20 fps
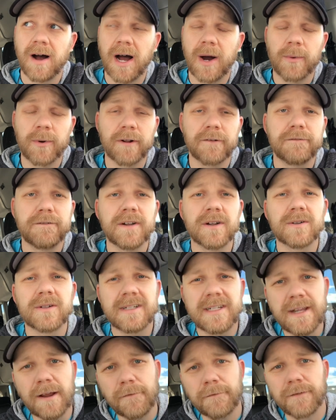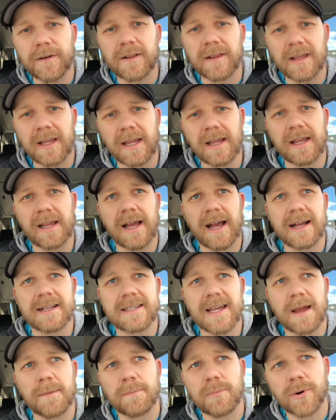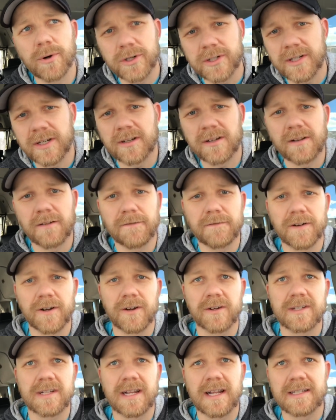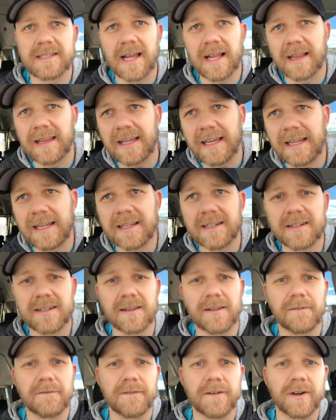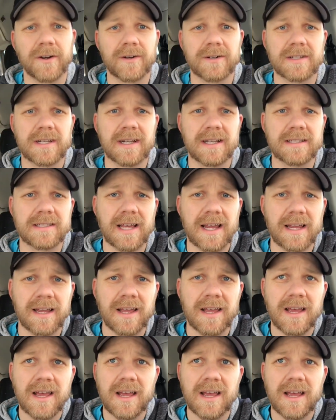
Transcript: I want to feel differently as I push into the fears and as I lean into the fears and as I